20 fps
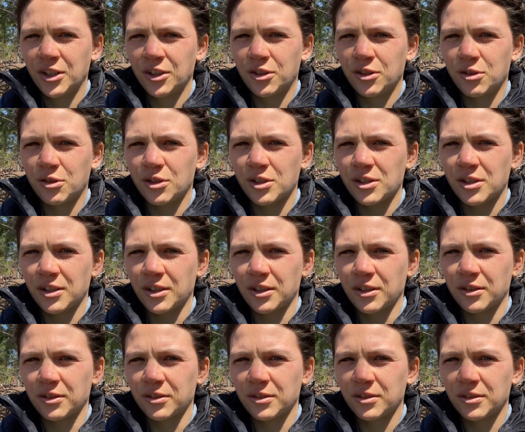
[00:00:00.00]
you're just
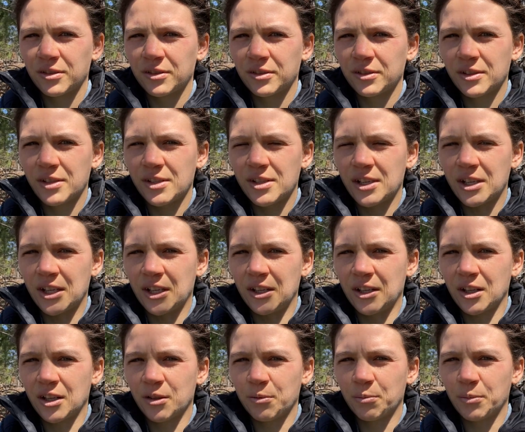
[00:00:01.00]
going to see
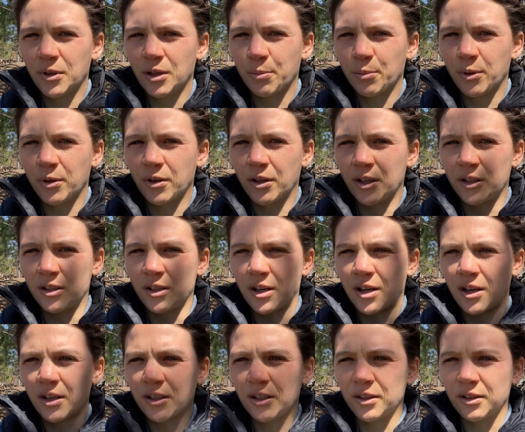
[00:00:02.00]
a
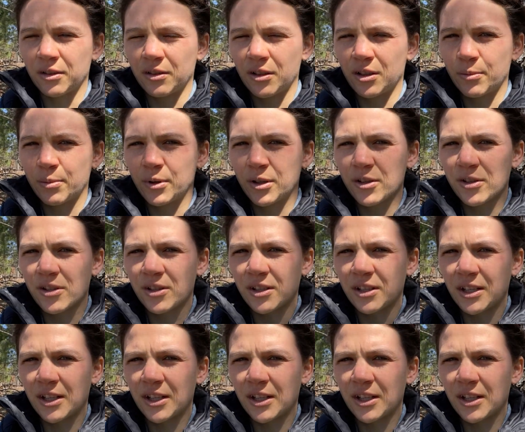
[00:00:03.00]
dog alert a person,